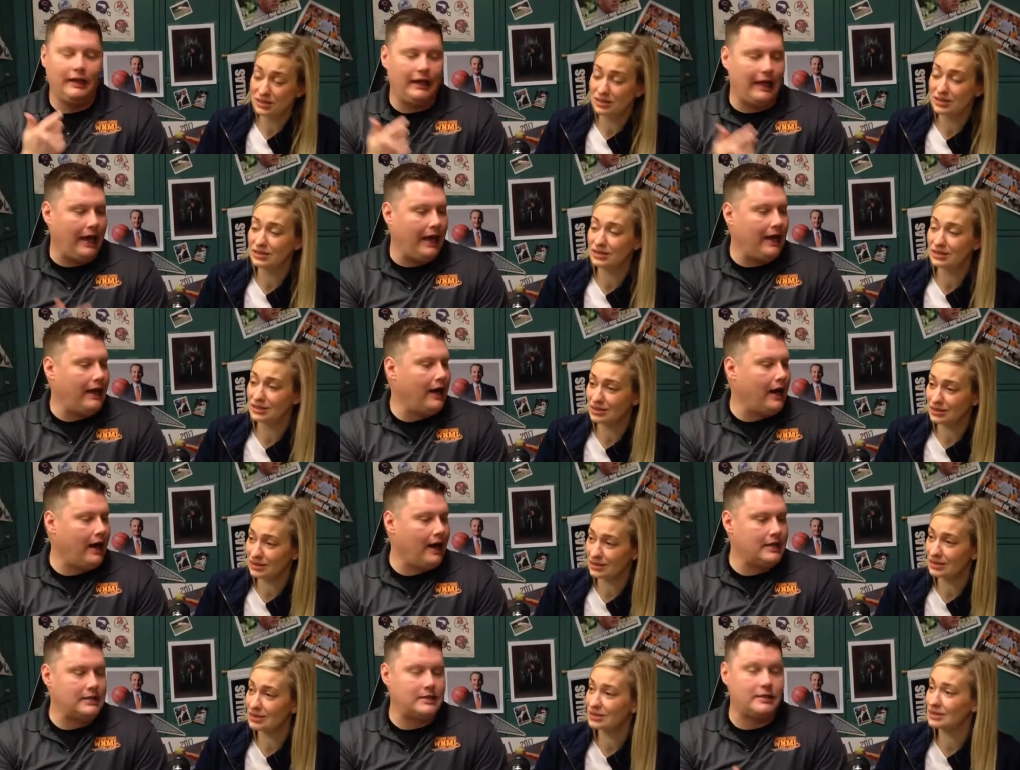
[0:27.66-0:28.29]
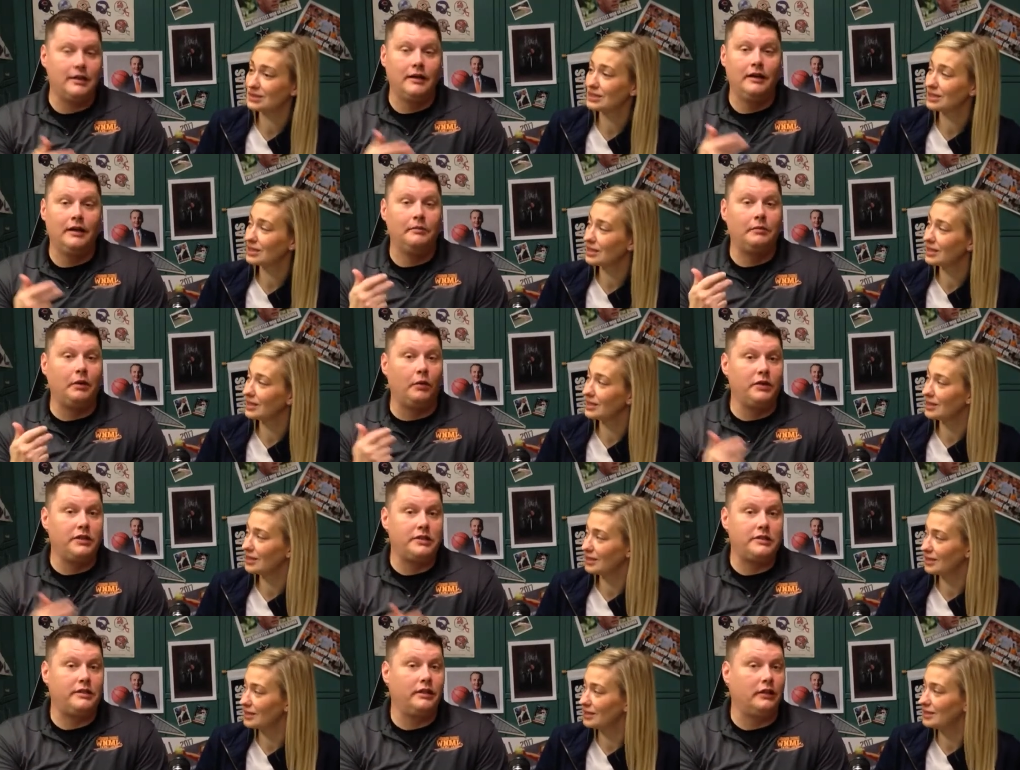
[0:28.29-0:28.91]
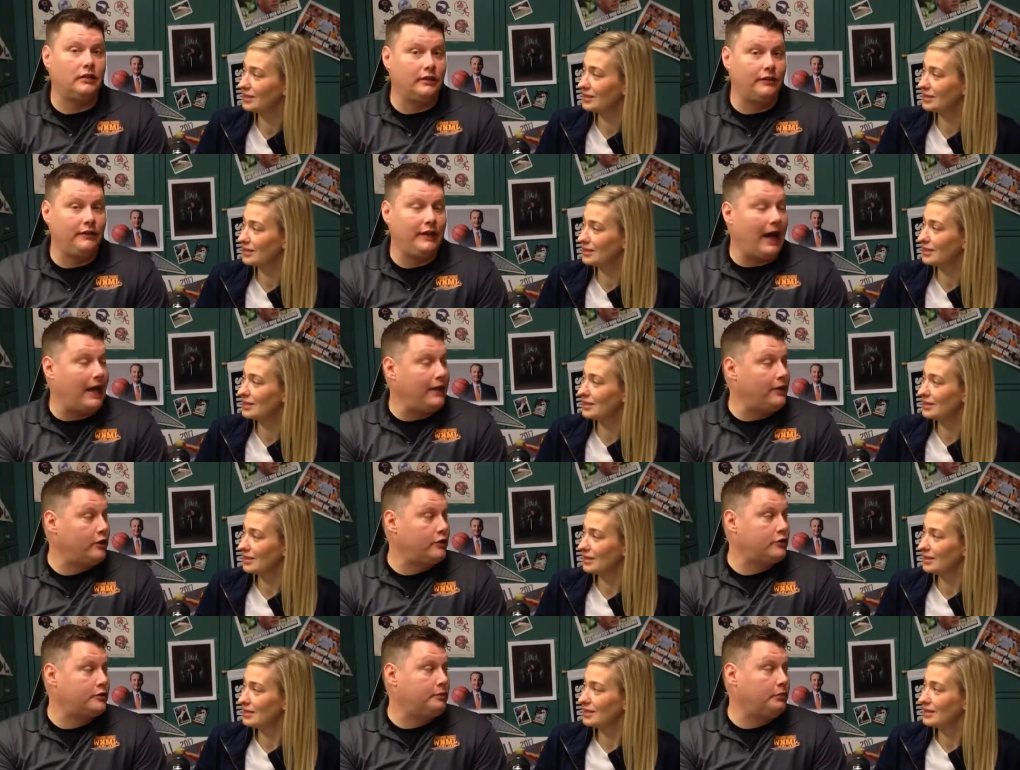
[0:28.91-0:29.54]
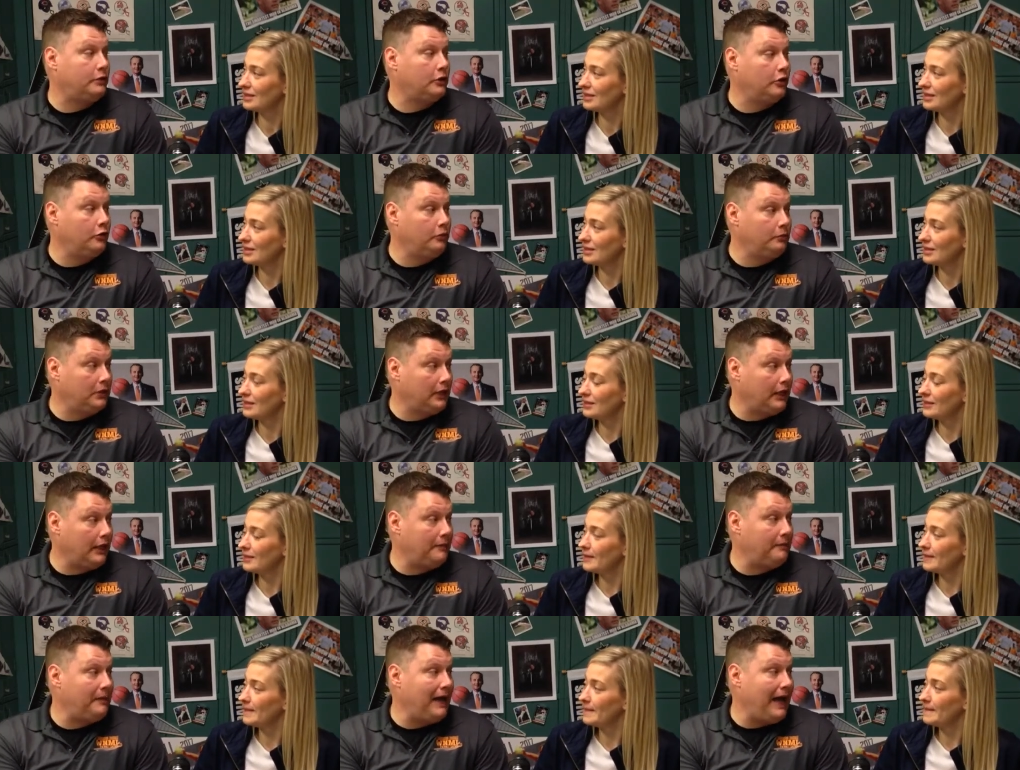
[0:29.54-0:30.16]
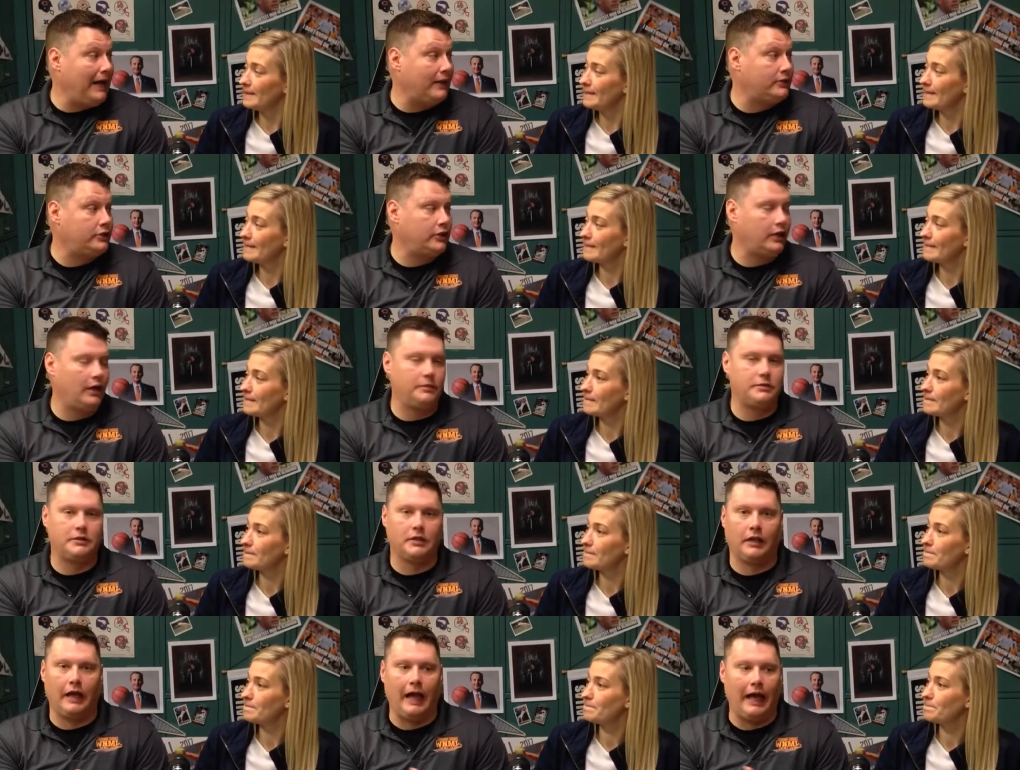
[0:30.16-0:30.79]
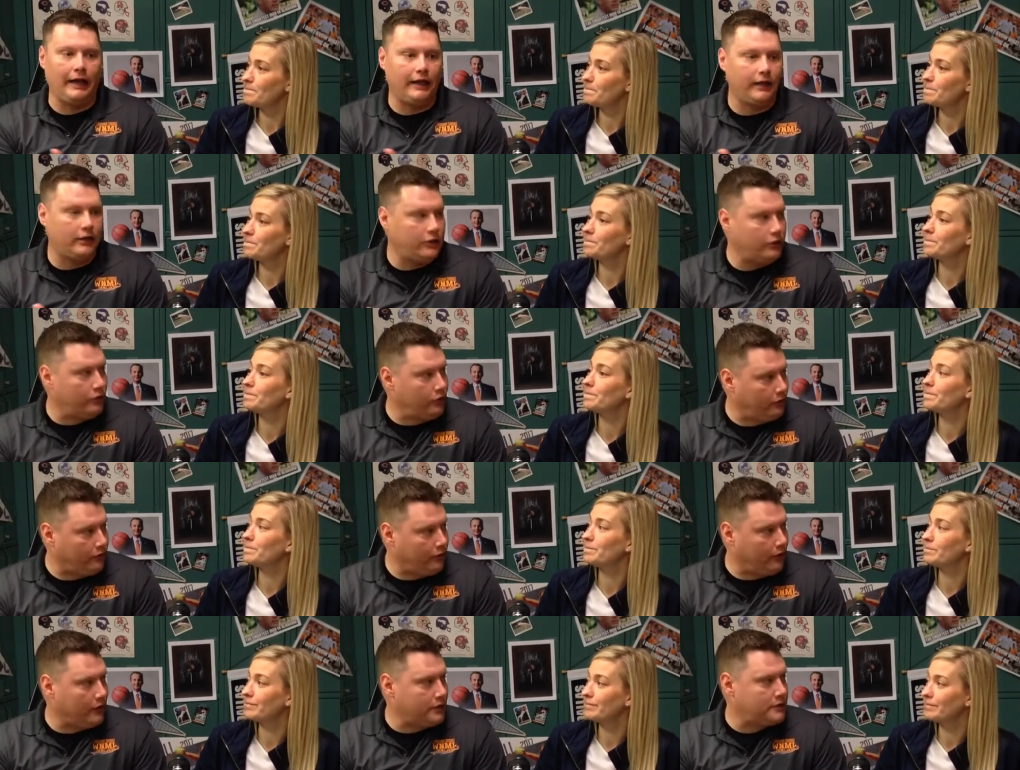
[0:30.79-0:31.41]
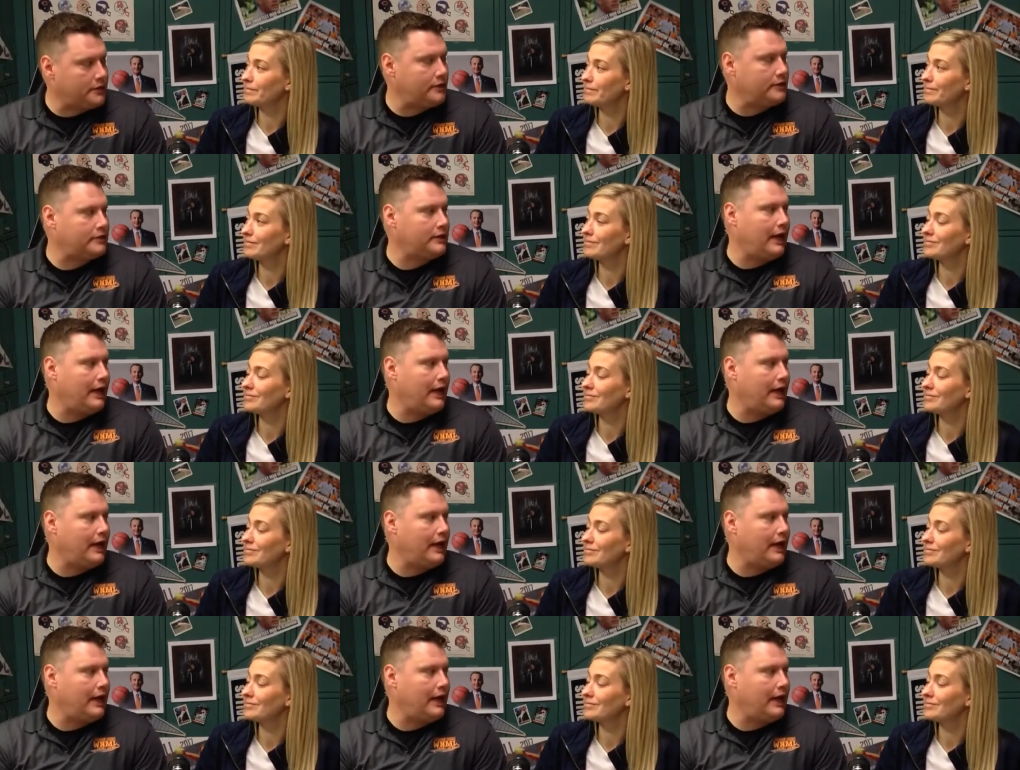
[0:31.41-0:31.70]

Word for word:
Speaker 1: chaos, but we still have gotten those blue blood matchups like a Duke versus